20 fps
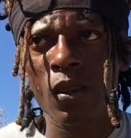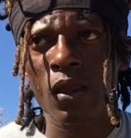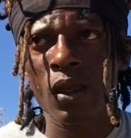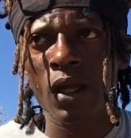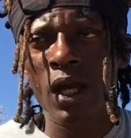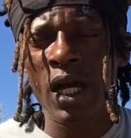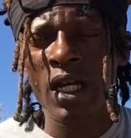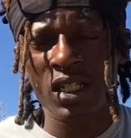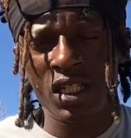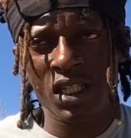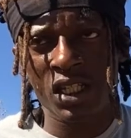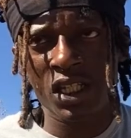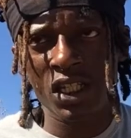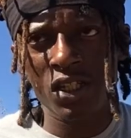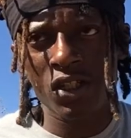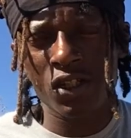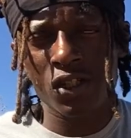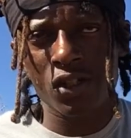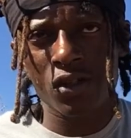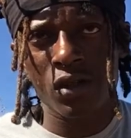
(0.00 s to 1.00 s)
as a
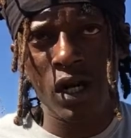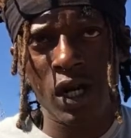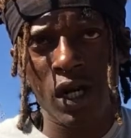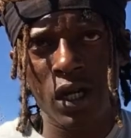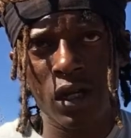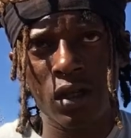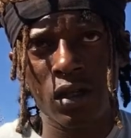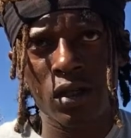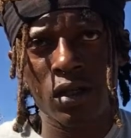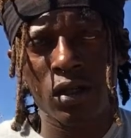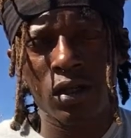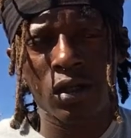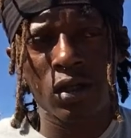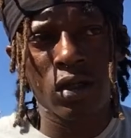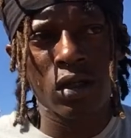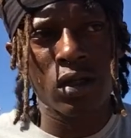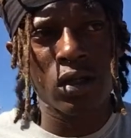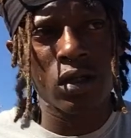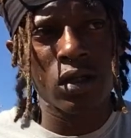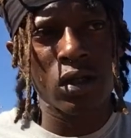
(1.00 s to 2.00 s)
teacher, right?
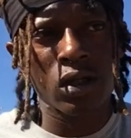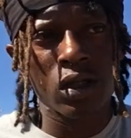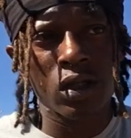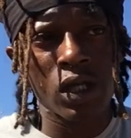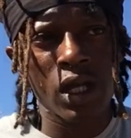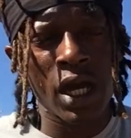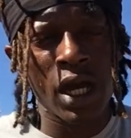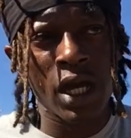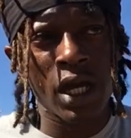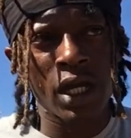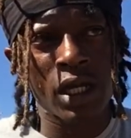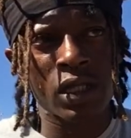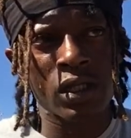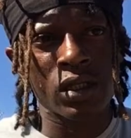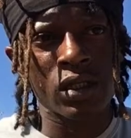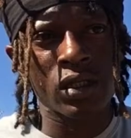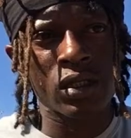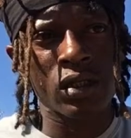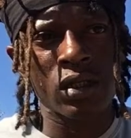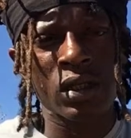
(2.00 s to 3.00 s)
And
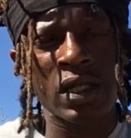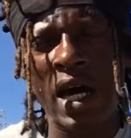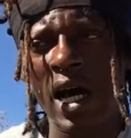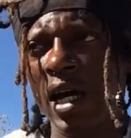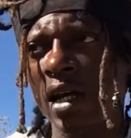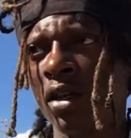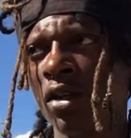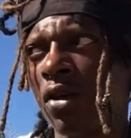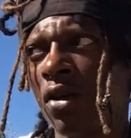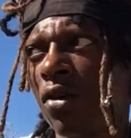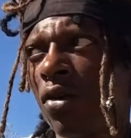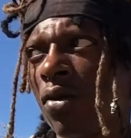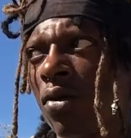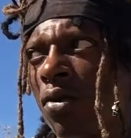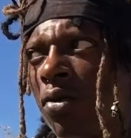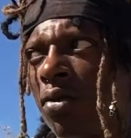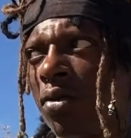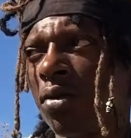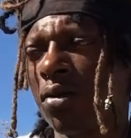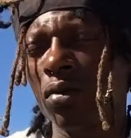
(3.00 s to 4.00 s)
not know
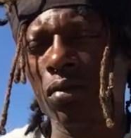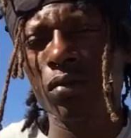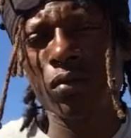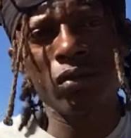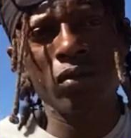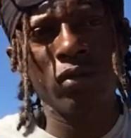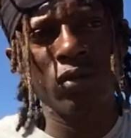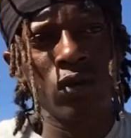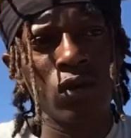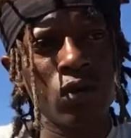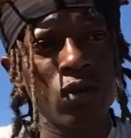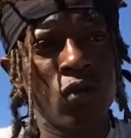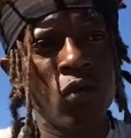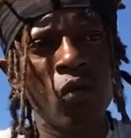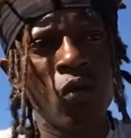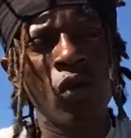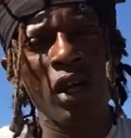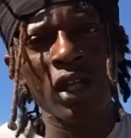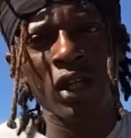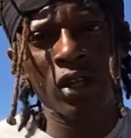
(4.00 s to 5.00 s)

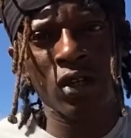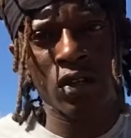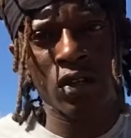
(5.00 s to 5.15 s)
what you're